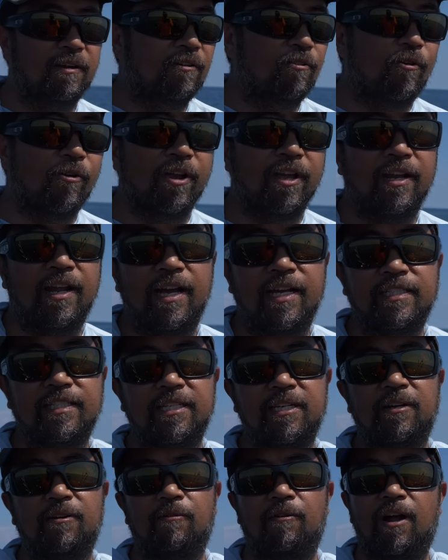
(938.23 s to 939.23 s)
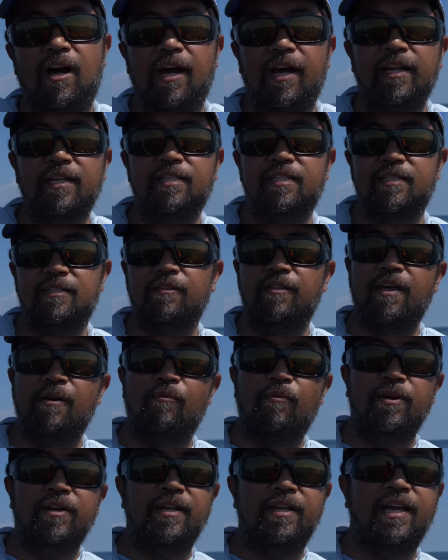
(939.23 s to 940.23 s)
organizing your rods so that
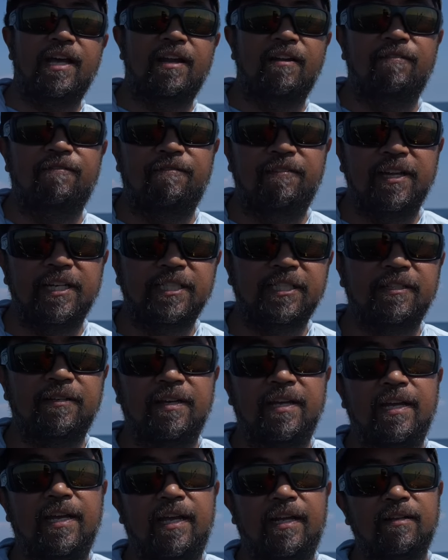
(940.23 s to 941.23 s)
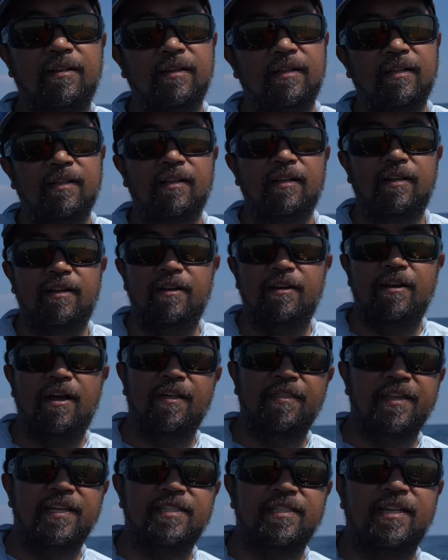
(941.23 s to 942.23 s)
when you get a fish to hit,
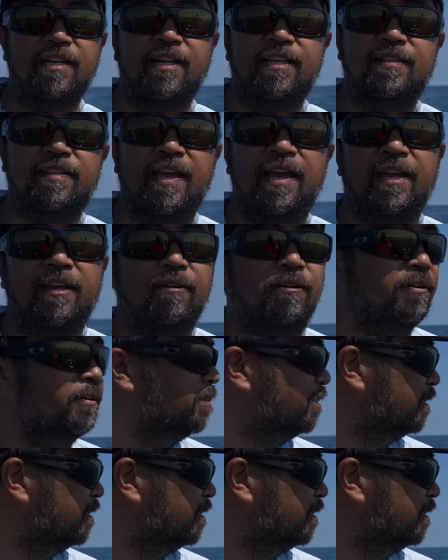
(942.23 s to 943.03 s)
nothing's going to tangle.